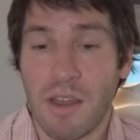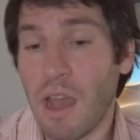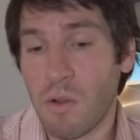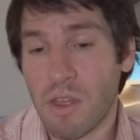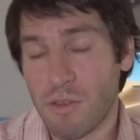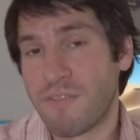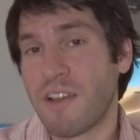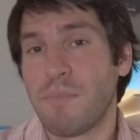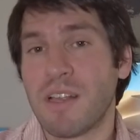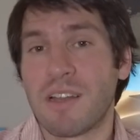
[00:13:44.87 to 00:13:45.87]
Now,
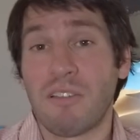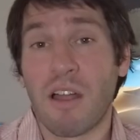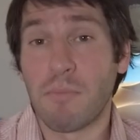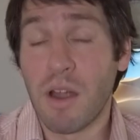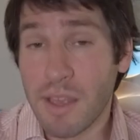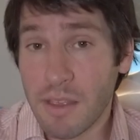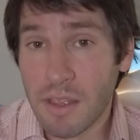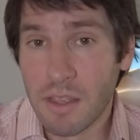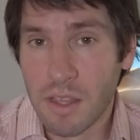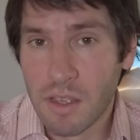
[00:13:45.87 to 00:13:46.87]
35 million, a lot of
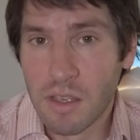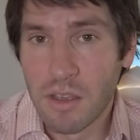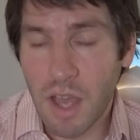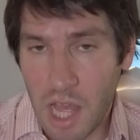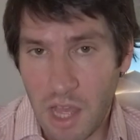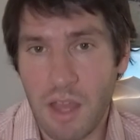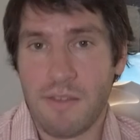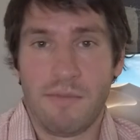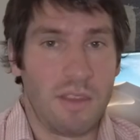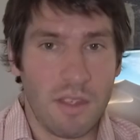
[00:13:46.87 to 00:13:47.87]
money,
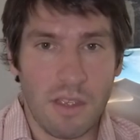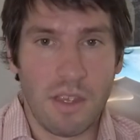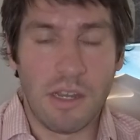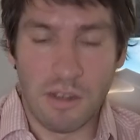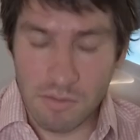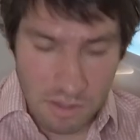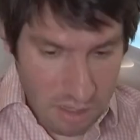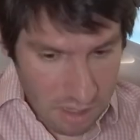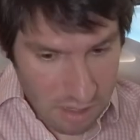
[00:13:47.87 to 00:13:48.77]
uh, you know,